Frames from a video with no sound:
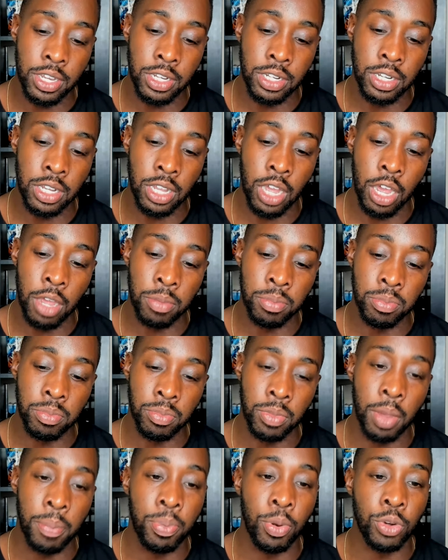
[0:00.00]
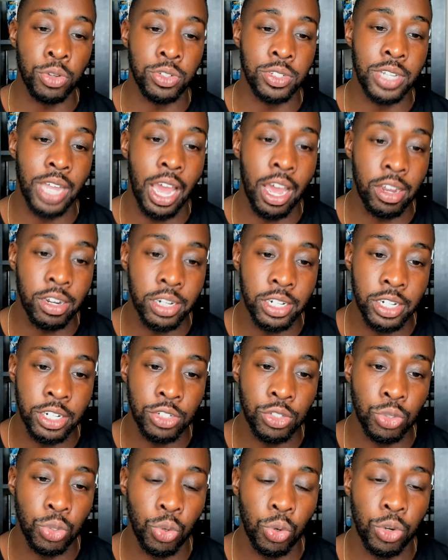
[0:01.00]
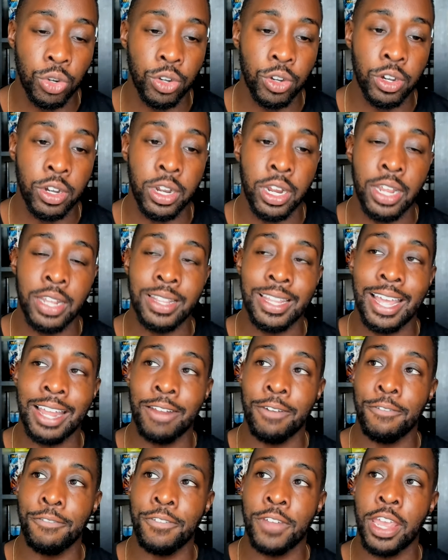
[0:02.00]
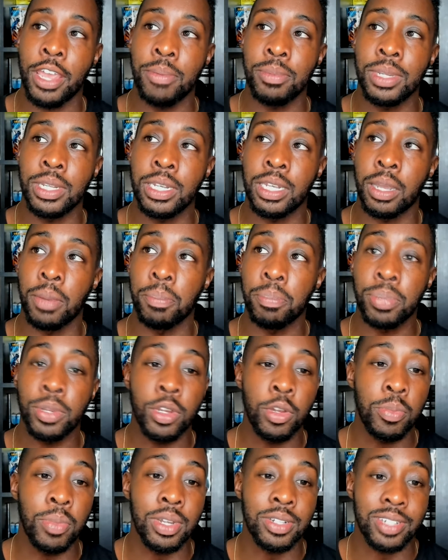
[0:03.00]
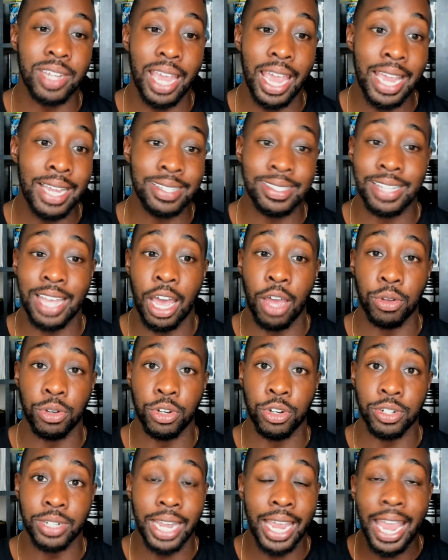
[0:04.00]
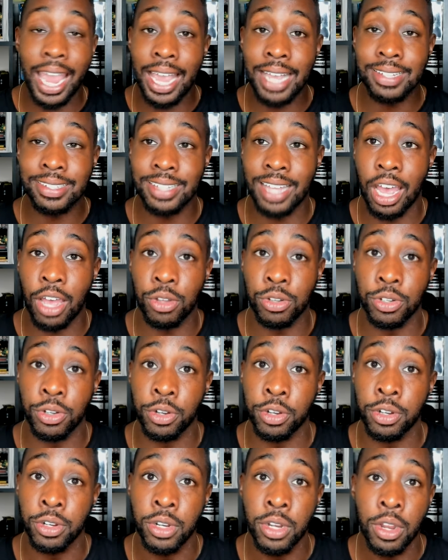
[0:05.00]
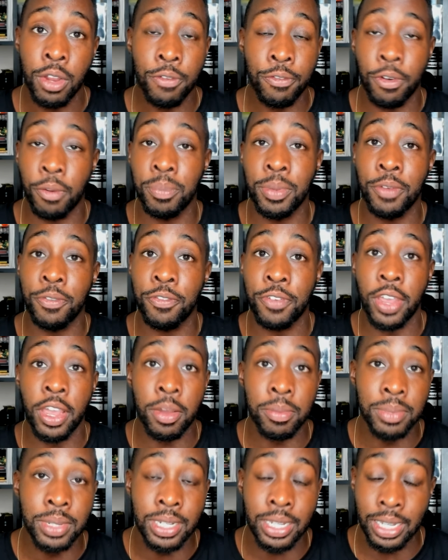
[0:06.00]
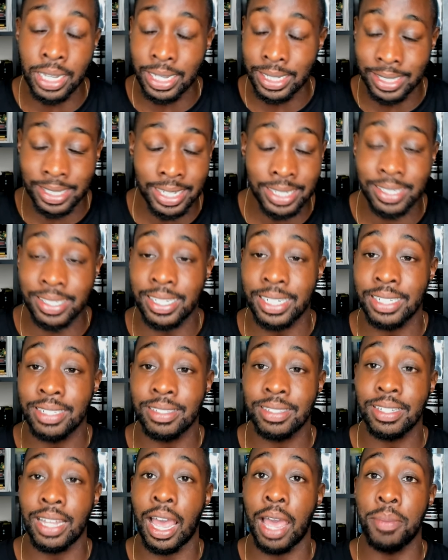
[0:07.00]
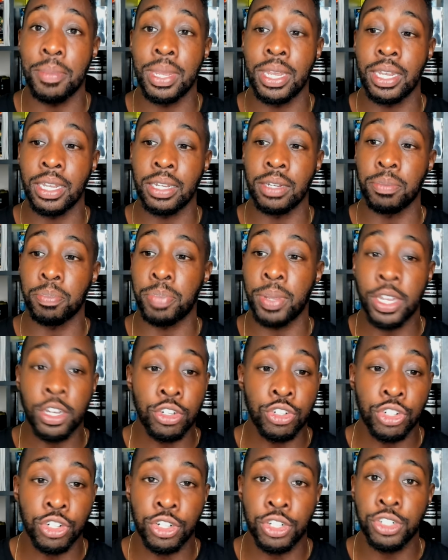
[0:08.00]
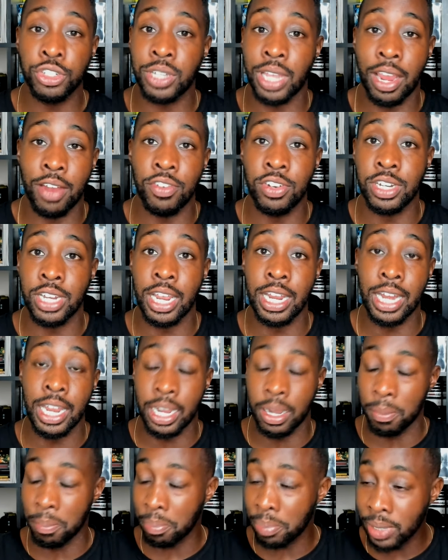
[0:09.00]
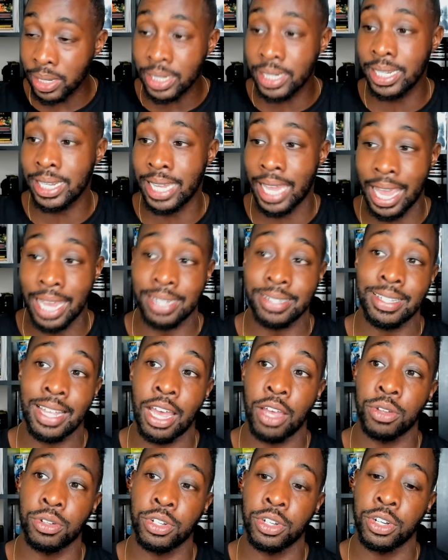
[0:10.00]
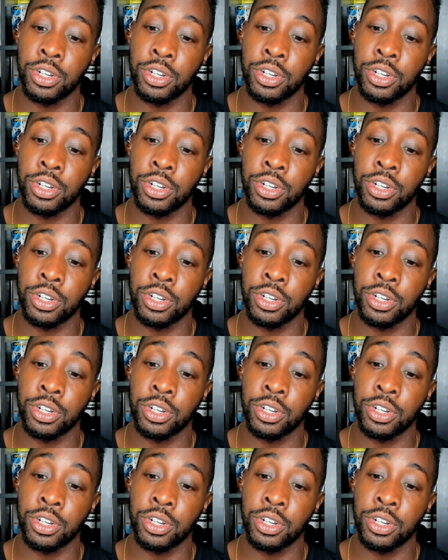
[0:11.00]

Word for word: um, a personality disorder and that her family can pretty much exiled her. They exiled her from the family existence. I mean, pictures, everything. They completely exiled her